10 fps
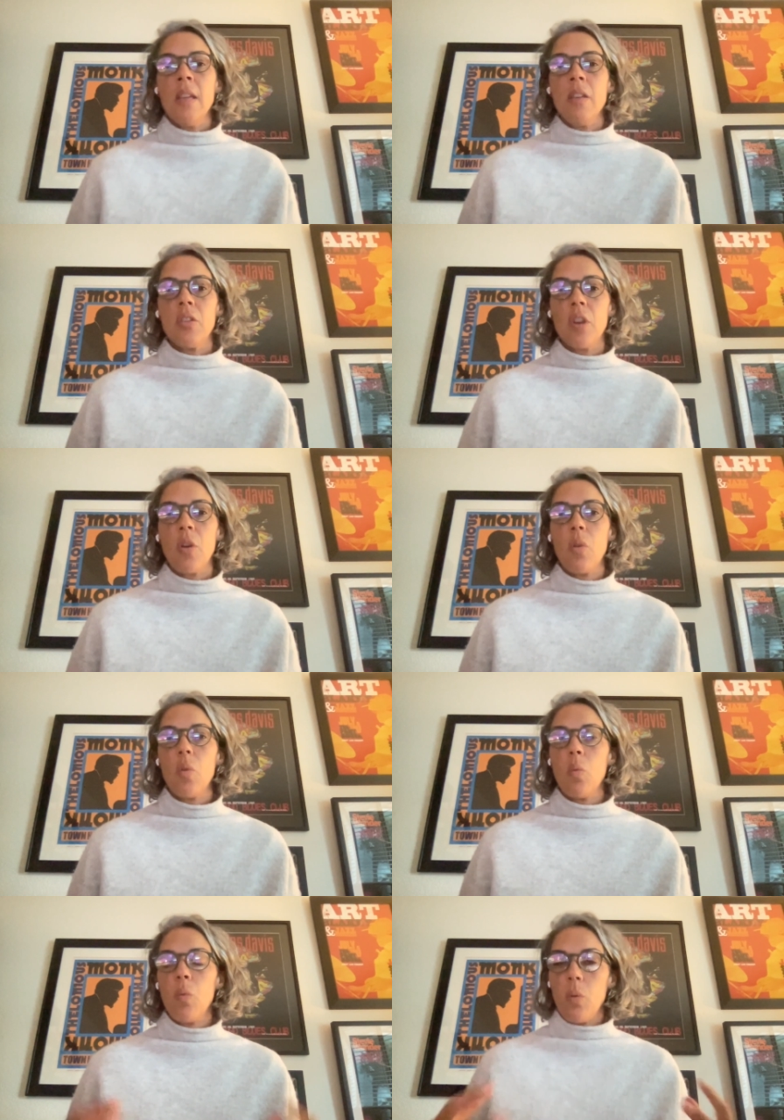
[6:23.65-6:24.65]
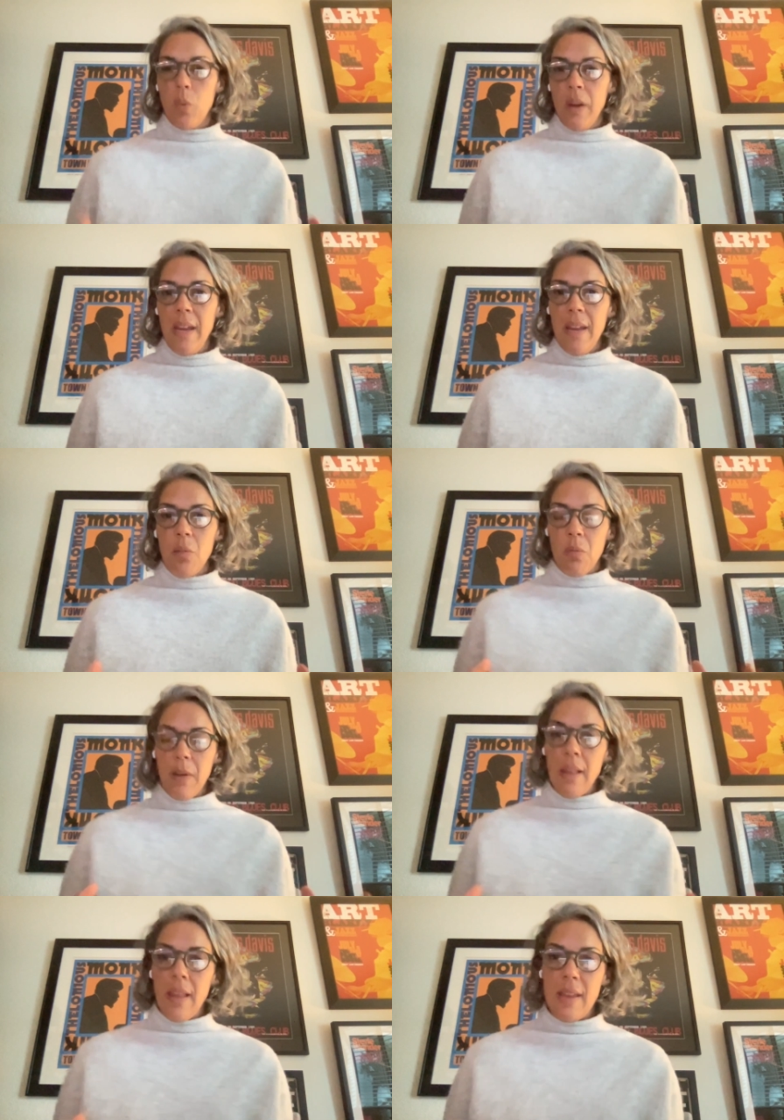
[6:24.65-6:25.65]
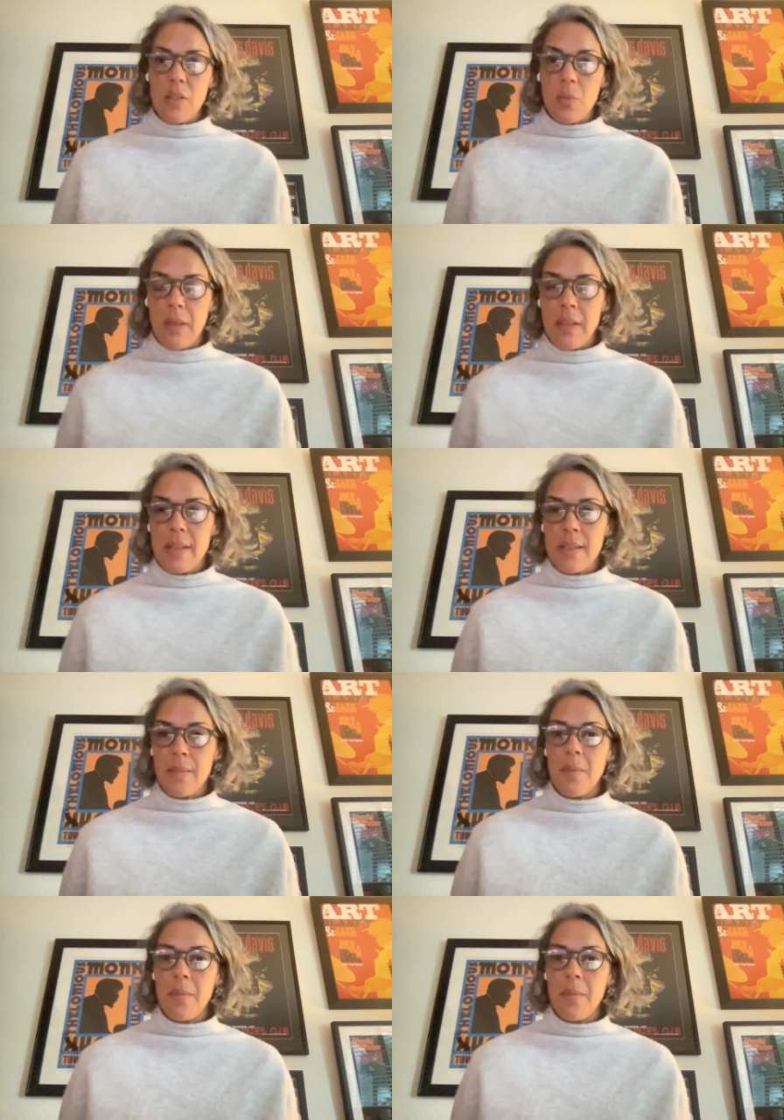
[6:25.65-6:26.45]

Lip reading: So what we realized with this,